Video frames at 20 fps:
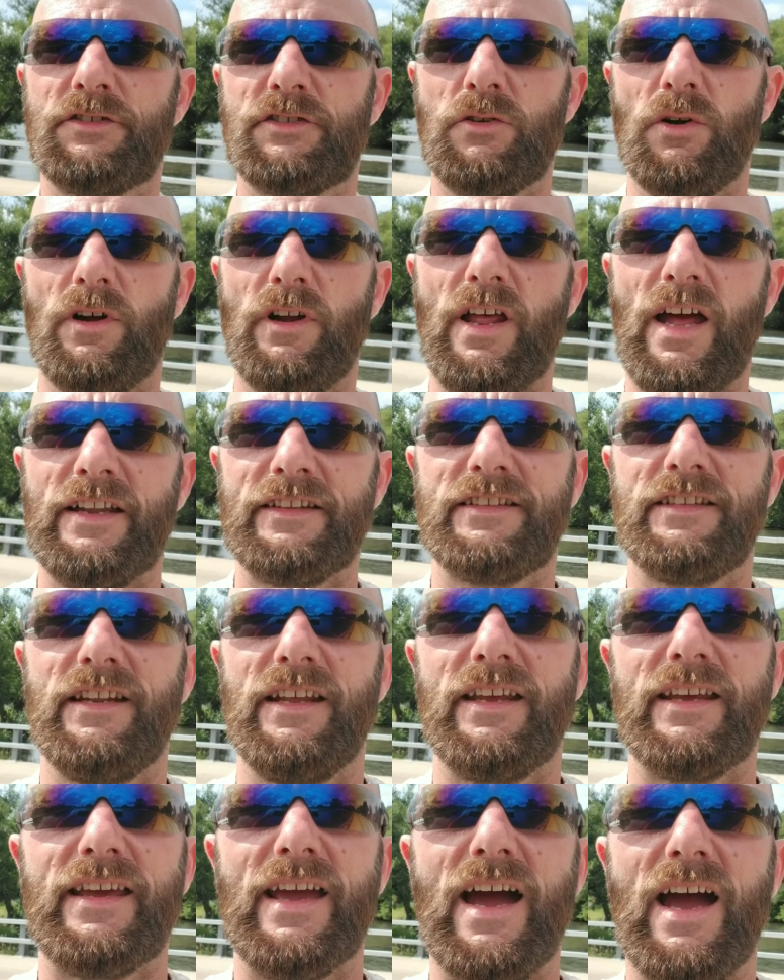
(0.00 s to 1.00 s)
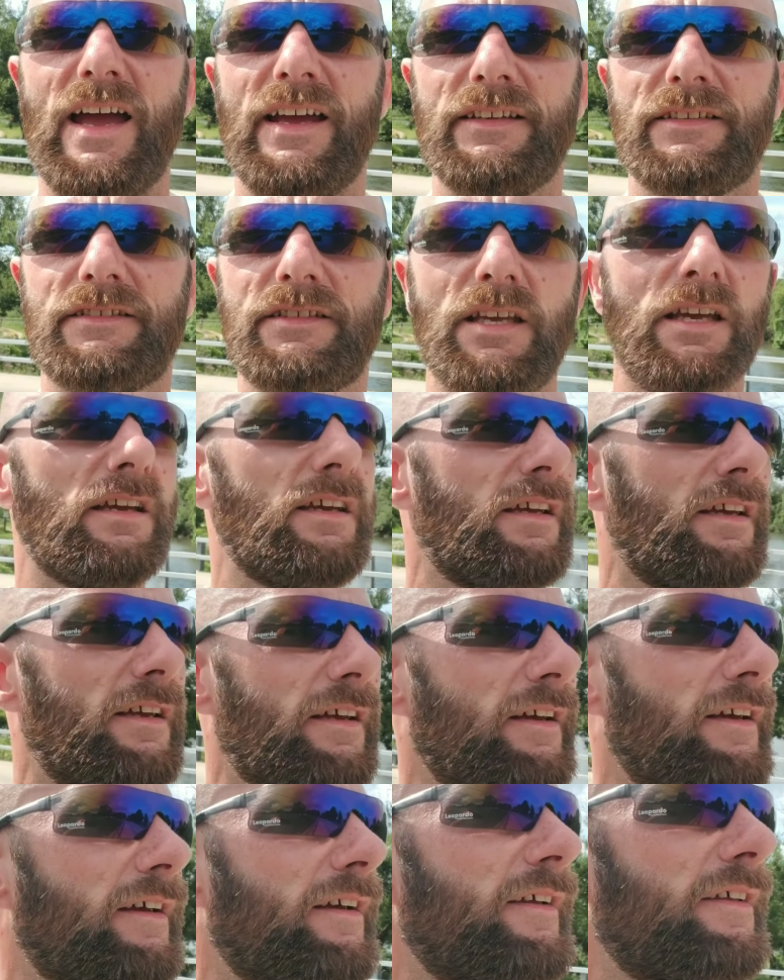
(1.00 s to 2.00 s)
going on today, guys?
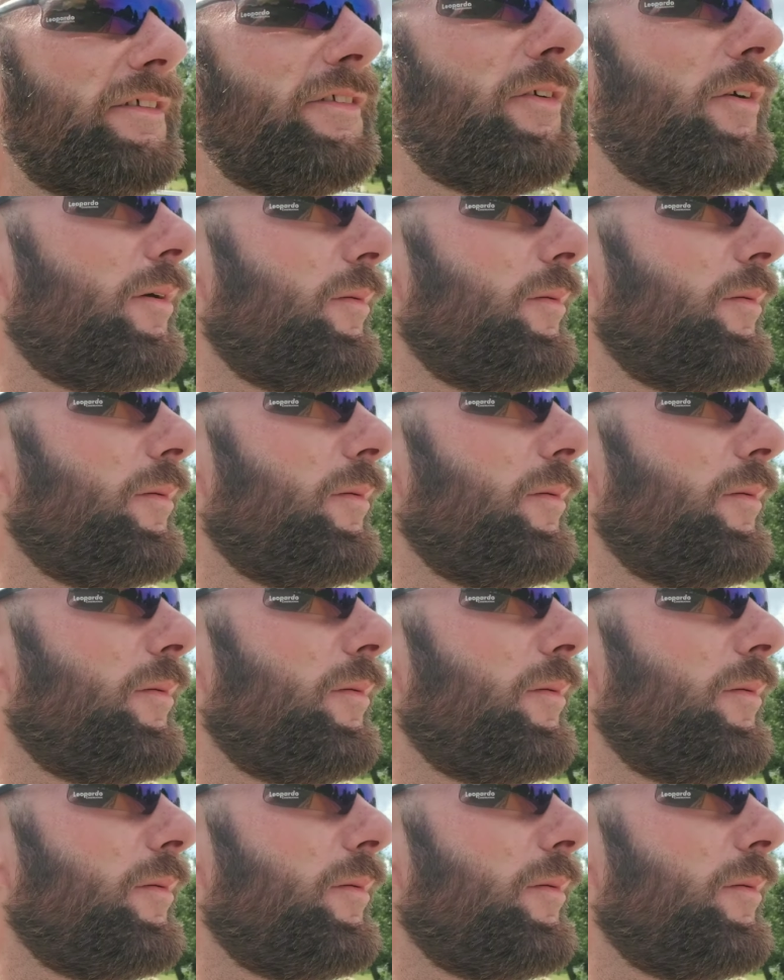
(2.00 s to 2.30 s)
So